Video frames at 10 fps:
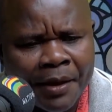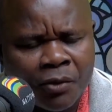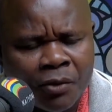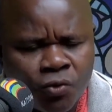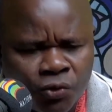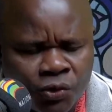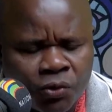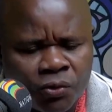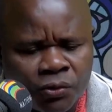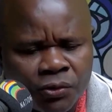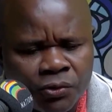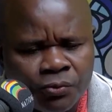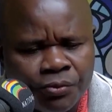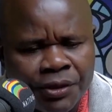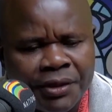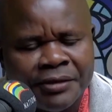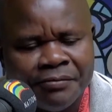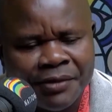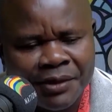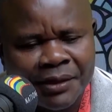Kuscco to be in
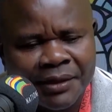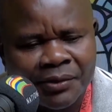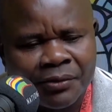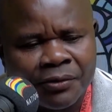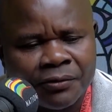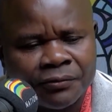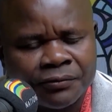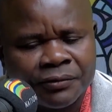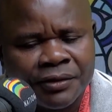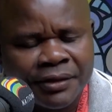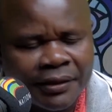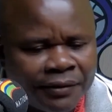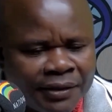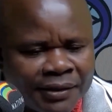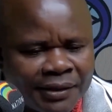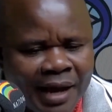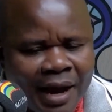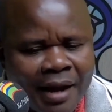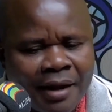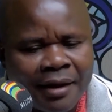business of savings
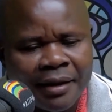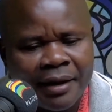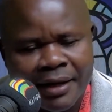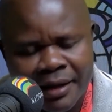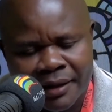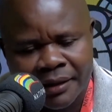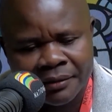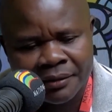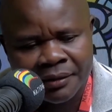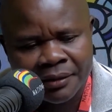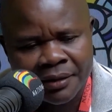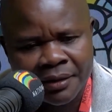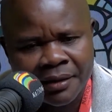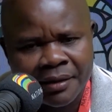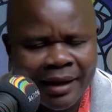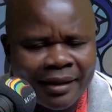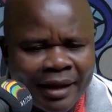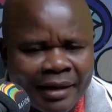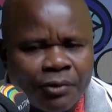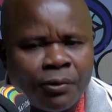and lending?
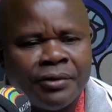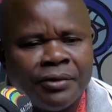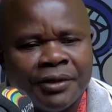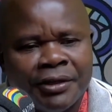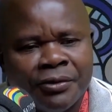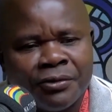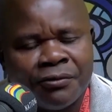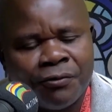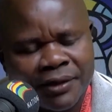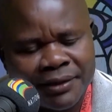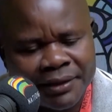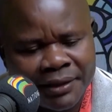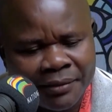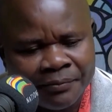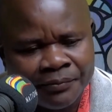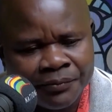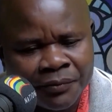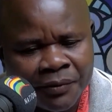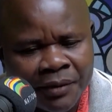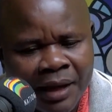That one we did not foresee.
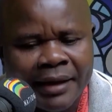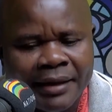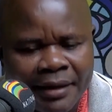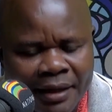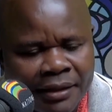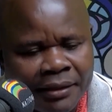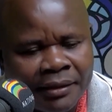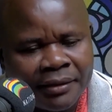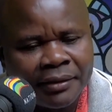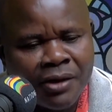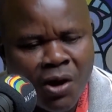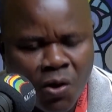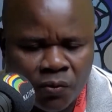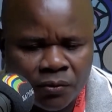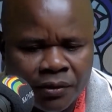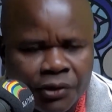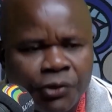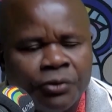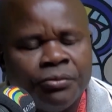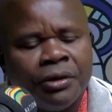Ideally, no. They
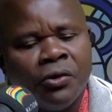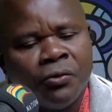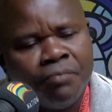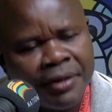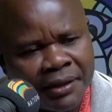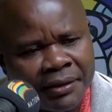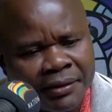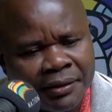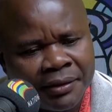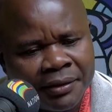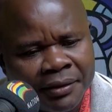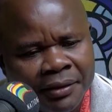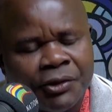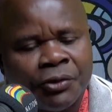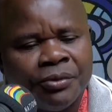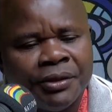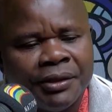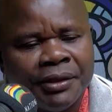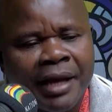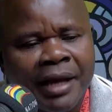should be lobbying. It should
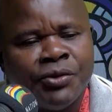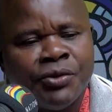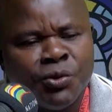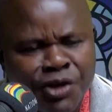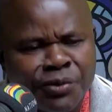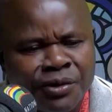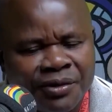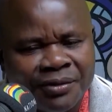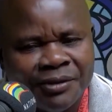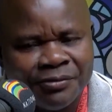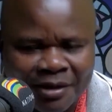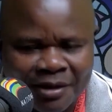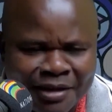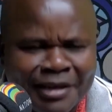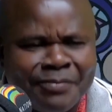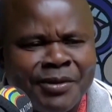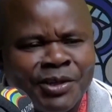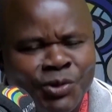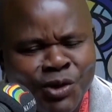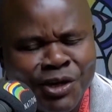be a union. In fact, the name is a
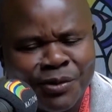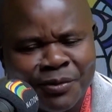union.